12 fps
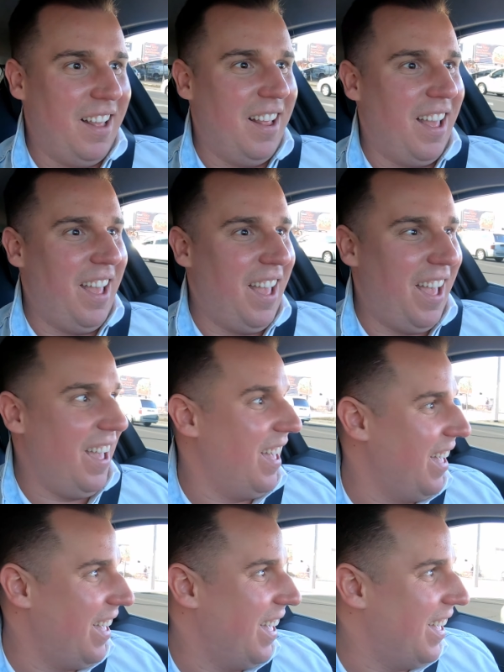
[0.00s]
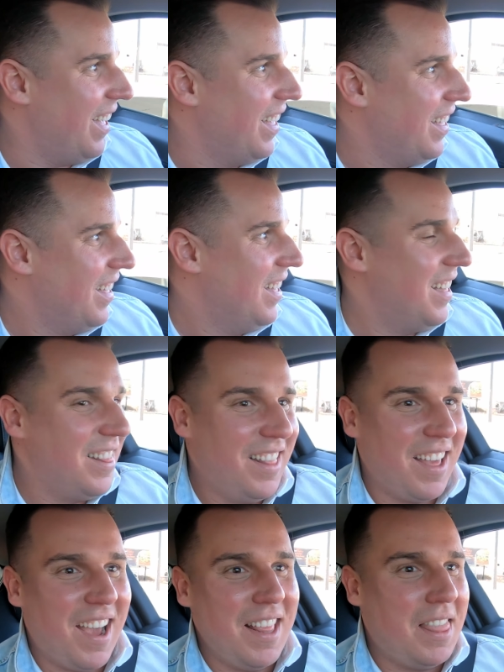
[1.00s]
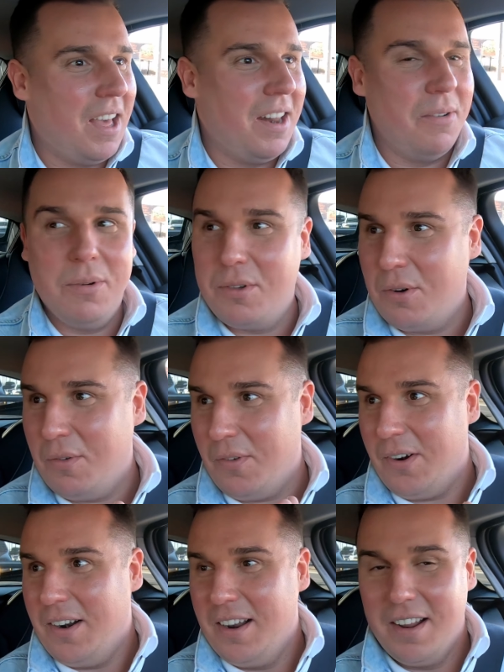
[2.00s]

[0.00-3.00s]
attack. Like I thought it was over.